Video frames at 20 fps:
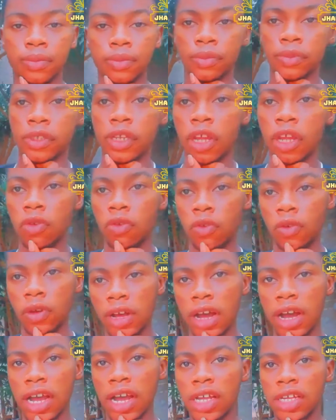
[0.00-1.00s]
thank you
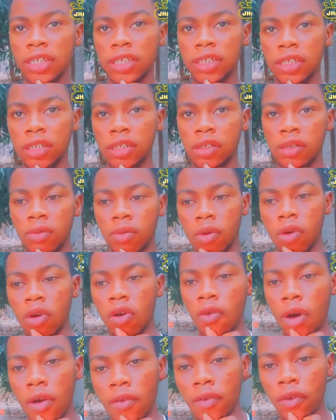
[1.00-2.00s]
guys,
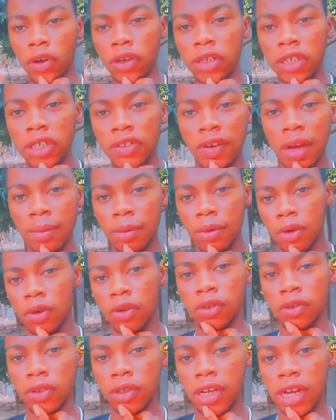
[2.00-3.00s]
because I've gone this far
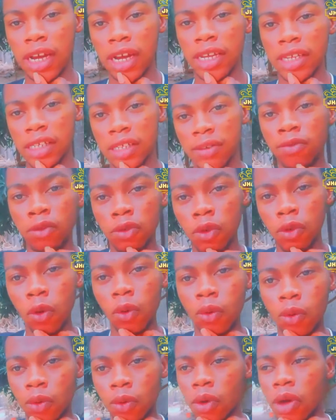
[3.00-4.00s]
because you guys, even
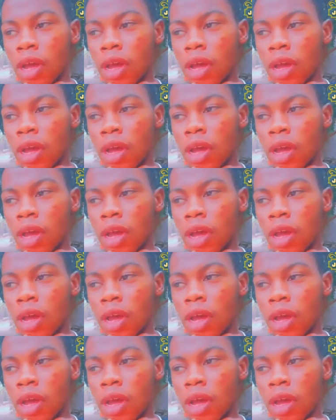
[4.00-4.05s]
though